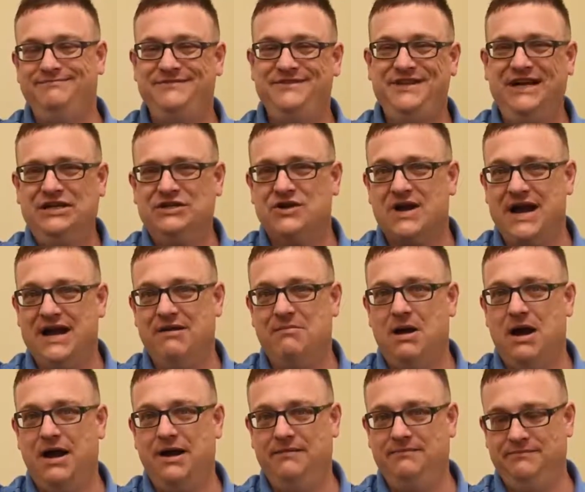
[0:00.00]
6 or 8 of
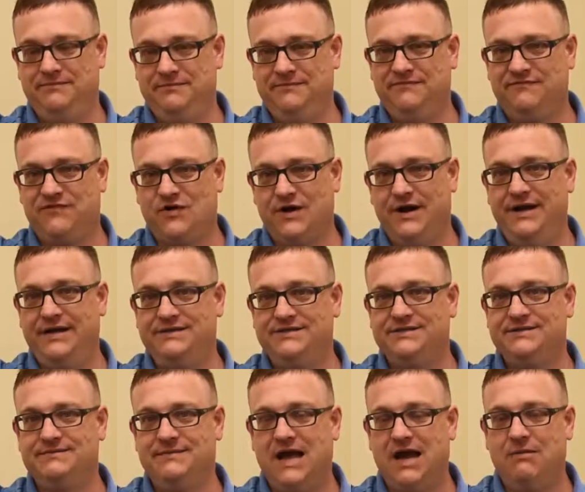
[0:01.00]
my
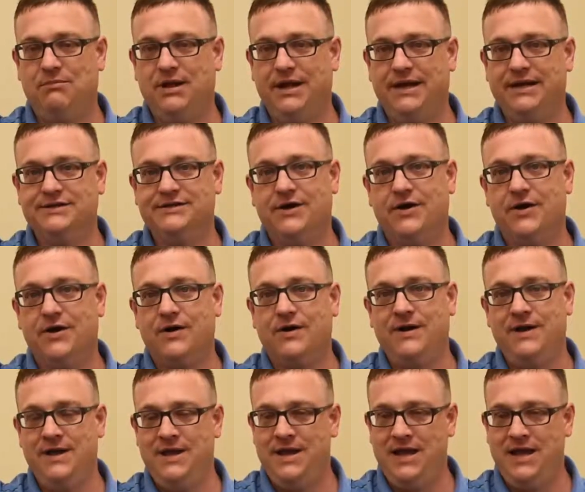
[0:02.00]
friends how to play guitar,